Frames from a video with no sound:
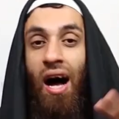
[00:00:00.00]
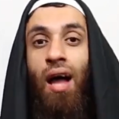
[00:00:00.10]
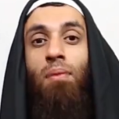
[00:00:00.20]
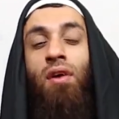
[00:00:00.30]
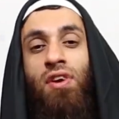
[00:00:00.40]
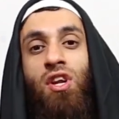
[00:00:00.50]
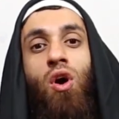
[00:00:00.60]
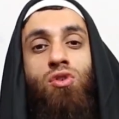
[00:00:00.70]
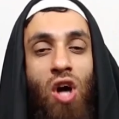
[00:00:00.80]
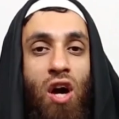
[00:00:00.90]
And my
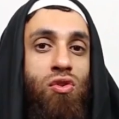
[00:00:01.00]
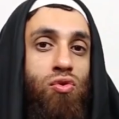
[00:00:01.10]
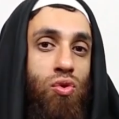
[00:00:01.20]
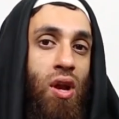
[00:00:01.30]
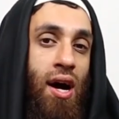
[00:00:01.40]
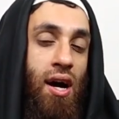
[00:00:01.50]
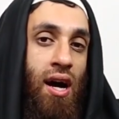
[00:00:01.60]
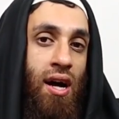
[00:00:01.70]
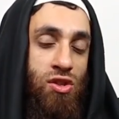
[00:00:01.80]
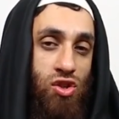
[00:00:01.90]
video, tyrant ruler
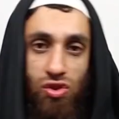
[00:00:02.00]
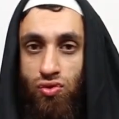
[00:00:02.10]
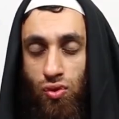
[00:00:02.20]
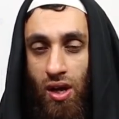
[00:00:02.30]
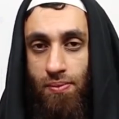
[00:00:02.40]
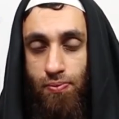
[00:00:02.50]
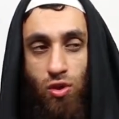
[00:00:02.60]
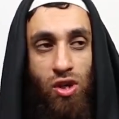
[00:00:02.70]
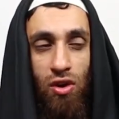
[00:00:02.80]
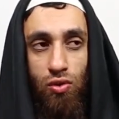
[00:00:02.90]
and just ruler,
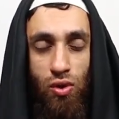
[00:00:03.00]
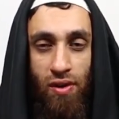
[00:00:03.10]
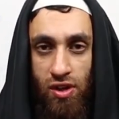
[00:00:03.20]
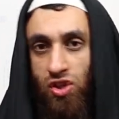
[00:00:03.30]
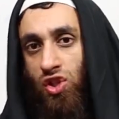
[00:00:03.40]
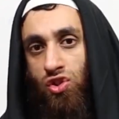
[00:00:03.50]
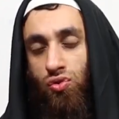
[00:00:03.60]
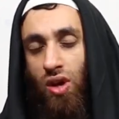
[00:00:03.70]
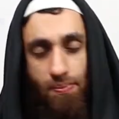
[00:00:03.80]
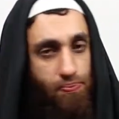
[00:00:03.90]
or tyrant ruler versus just
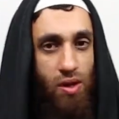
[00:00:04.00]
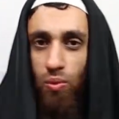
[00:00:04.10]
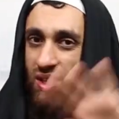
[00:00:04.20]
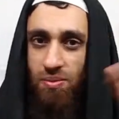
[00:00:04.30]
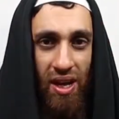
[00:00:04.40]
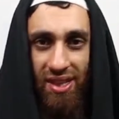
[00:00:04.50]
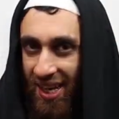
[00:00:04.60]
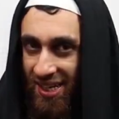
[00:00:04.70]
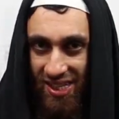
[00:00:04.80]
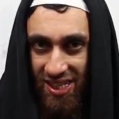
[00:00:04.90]
ruler, would explain
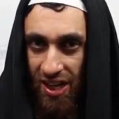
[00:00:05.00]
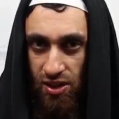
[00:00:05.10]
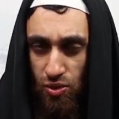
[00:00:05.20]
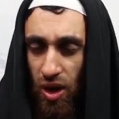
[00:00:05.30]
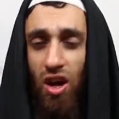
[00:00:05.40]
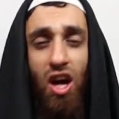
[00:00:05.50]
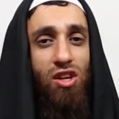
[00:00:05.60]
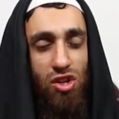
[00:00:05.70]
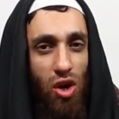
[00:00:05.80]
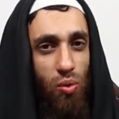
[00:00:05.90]
that in detail as well.
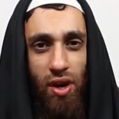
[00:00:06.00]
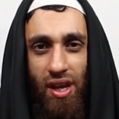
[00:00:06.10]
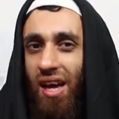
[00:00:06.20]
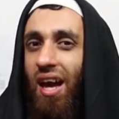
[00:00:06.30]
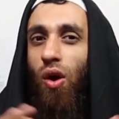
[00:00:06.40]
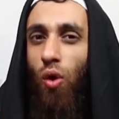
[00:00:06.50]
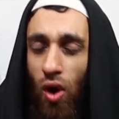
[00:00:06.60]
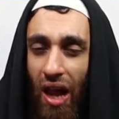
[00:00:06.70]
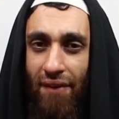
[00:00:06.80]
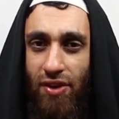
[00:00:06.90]
So don't worry,
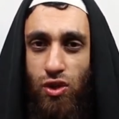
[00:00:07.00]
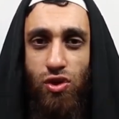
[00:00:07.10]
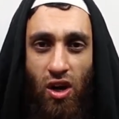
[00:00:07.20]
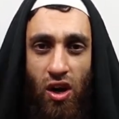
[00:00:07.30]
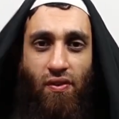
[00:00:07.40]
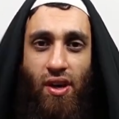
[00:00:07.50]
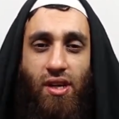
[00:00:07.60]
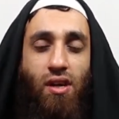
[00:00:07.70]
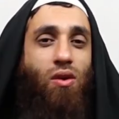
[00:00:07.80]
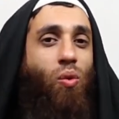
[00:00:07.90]
all avenues are covered.
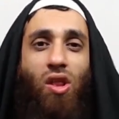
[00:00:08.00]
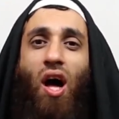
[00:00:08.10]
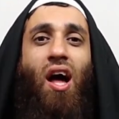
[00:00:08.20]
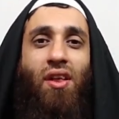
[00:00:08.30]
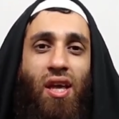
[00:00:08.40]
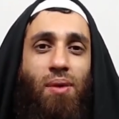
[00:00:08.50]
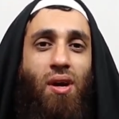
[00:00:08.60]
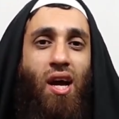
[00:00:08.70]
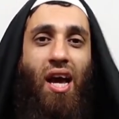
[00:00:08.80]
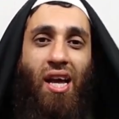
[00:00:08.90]
Wallah
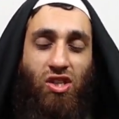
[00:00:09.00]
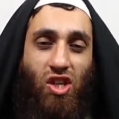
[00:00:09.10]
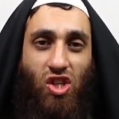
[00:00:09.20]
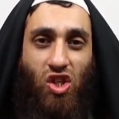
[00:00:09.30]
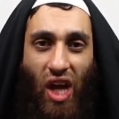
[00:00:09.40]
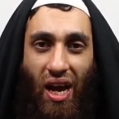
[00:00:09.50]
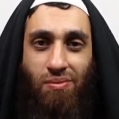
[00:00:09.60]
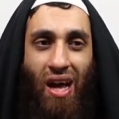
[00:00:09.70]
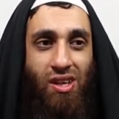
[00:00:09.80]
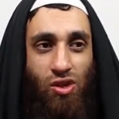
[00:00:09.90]
al-Azim, it's just a
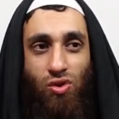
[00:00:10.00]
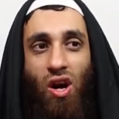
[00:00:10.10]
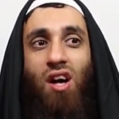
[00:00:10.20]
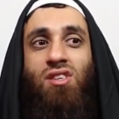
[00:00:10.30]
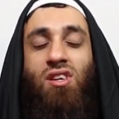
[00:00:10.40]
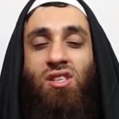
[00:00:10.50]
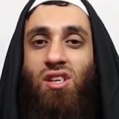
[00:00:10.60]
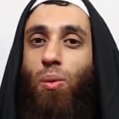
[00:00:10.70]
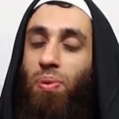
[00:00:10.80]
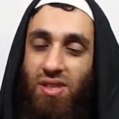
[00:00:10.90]
shame that you guys are
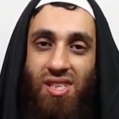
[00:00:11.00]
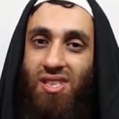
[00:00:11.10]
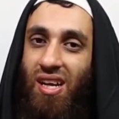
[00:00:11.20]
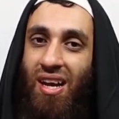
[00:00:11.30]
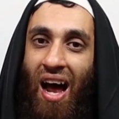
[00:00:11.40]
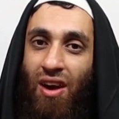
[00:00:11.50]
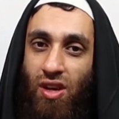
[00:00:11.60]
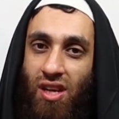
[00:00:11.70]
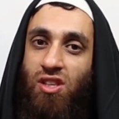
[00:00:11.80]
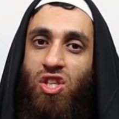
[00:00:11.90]
still persistent and
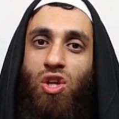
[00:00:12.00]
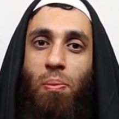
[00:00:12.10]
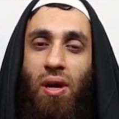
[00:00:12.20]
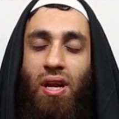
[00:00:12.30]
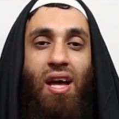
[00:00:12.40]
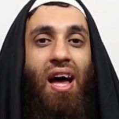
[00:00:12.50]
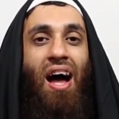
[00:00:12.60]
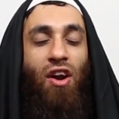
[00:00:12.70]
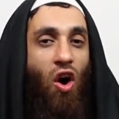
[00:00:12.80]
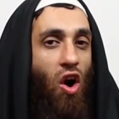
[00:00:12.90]
arrogant and stubborn
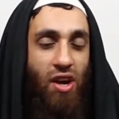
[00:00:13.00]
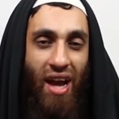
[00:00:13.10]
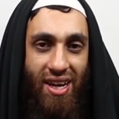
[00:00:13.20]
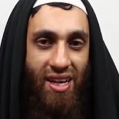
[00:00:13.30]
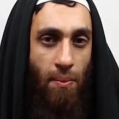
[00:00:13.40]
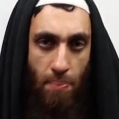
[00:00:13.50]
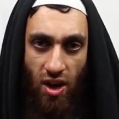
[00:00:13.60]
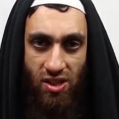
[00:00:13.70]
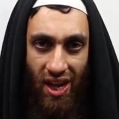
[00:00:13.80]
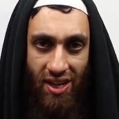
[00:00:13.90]
and hard-headed and
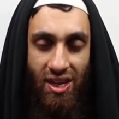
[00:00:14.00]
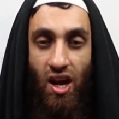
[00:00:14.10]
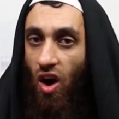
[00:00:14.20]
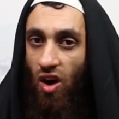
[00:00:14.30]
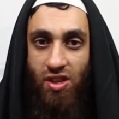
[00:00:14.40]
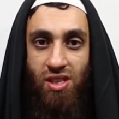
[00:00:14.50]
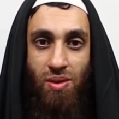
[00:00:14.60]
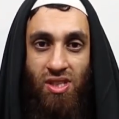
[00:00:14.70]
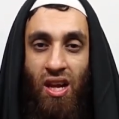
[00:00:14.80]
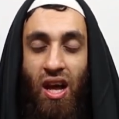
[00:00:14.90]
box-headed on this
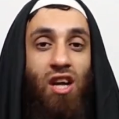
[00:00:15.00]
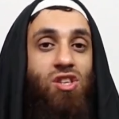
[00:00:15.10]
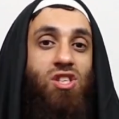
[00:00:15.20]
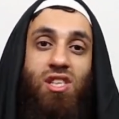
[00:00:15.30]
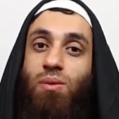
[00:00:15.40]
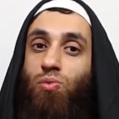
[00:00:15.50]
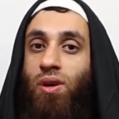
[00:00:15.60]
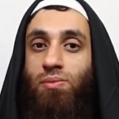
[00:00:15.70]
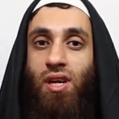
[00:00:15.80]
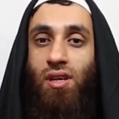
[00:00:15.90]
masala. Just accept
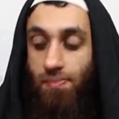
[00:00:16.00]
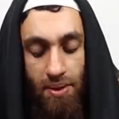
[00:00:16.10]
what I'm saying.